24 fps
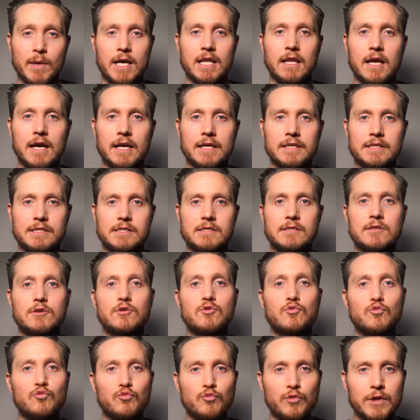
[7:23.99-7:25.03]
my lines.
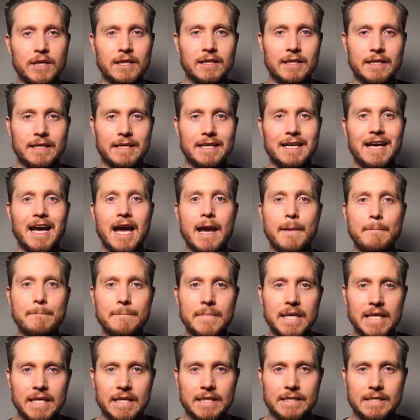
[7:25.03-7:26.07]
Really, I mean